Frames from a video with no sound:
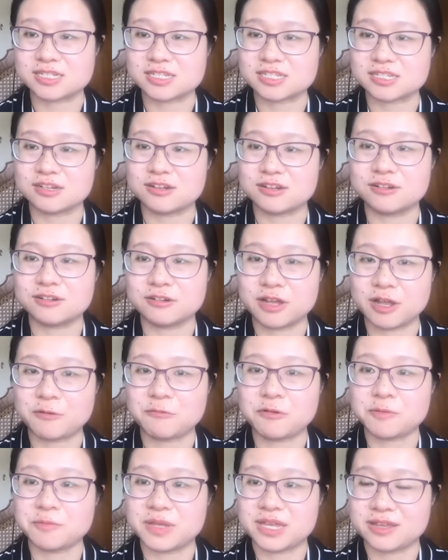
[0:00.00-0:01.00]
so it
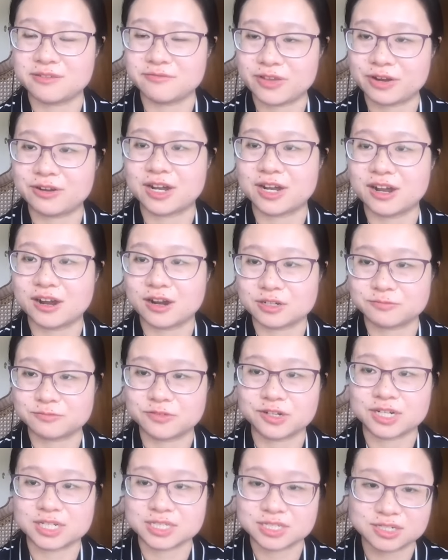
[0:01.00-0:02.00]
will be very hard
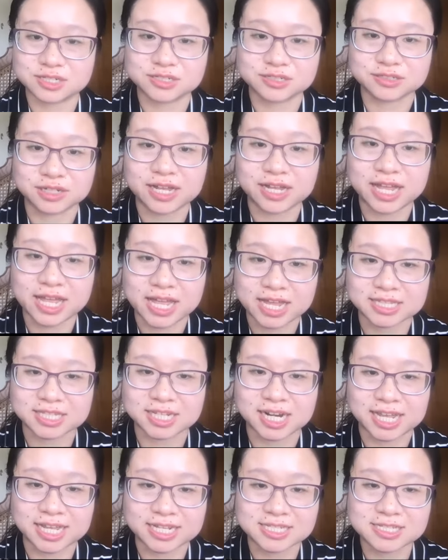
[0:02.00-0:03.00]
for us to
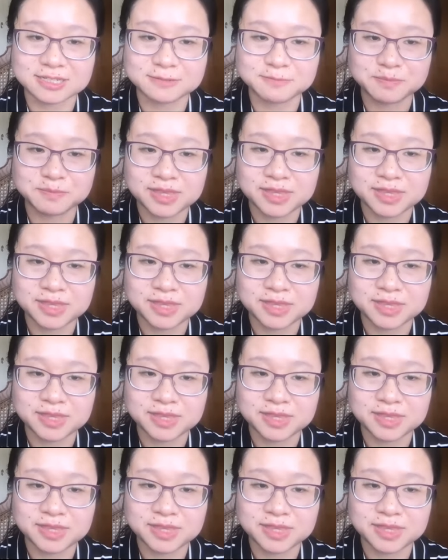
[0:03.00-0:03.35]
analyze.